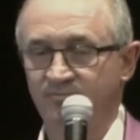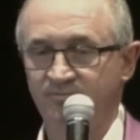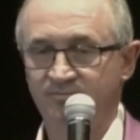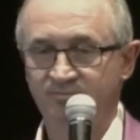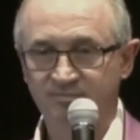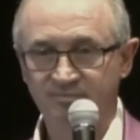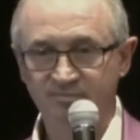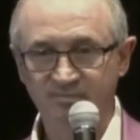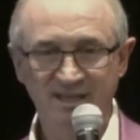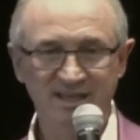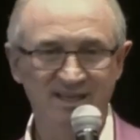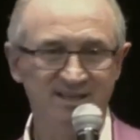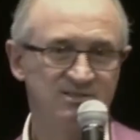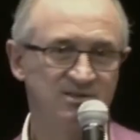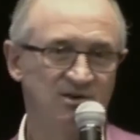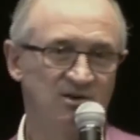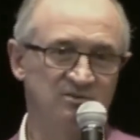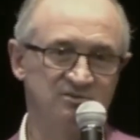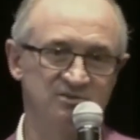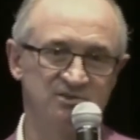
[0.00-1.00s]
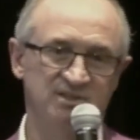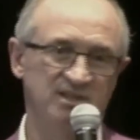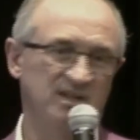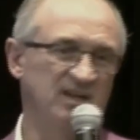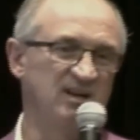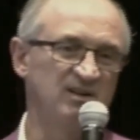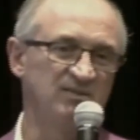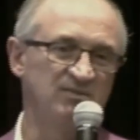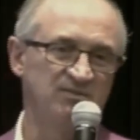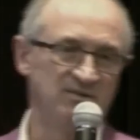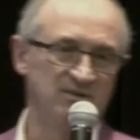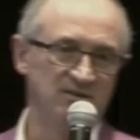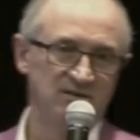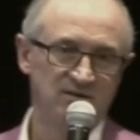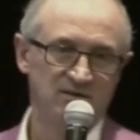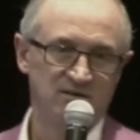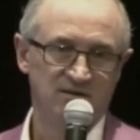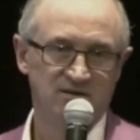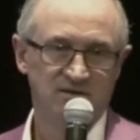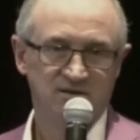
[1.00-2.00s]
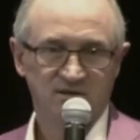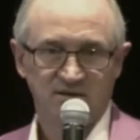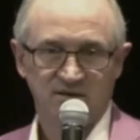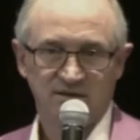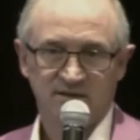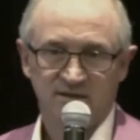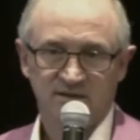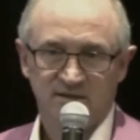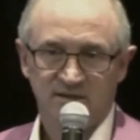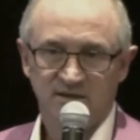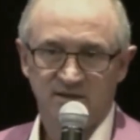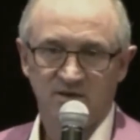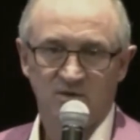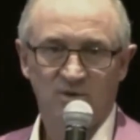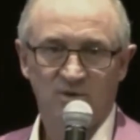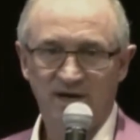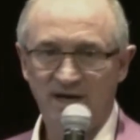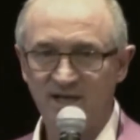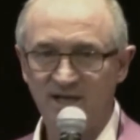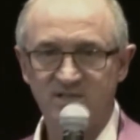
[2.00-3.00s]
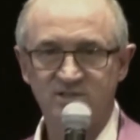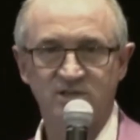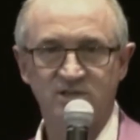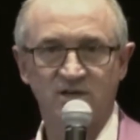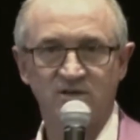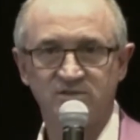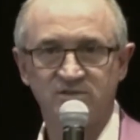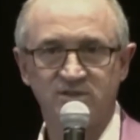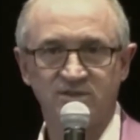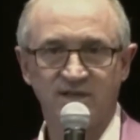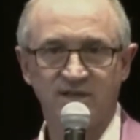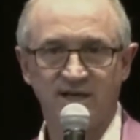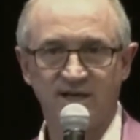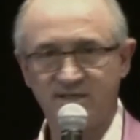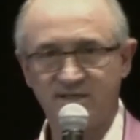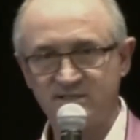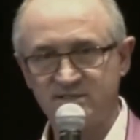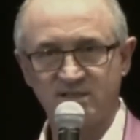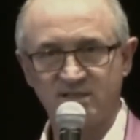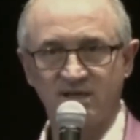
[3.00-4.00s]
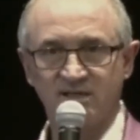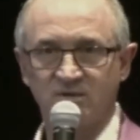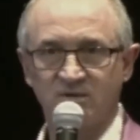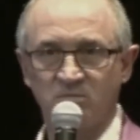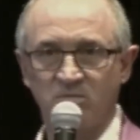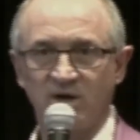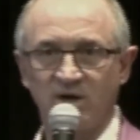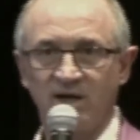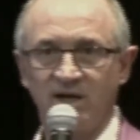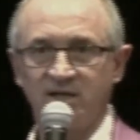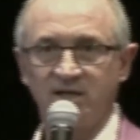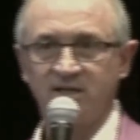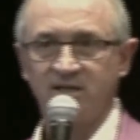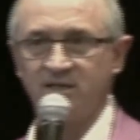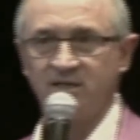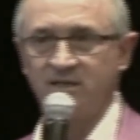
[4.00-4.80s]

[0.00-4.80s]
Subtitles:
That's all stuff. You know why I showed you that is not to brag.